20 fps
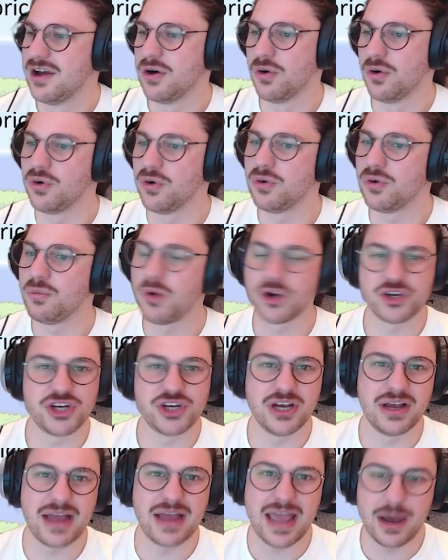or
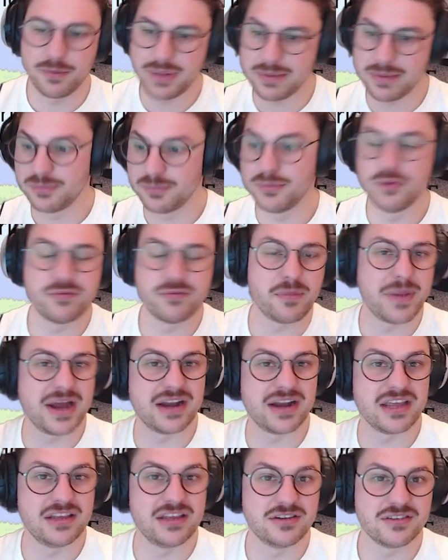watching how people move
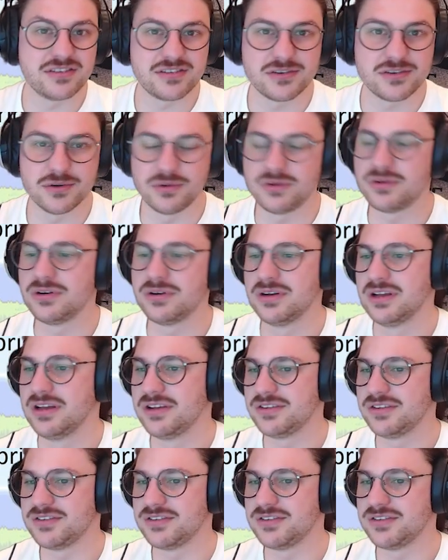about in store.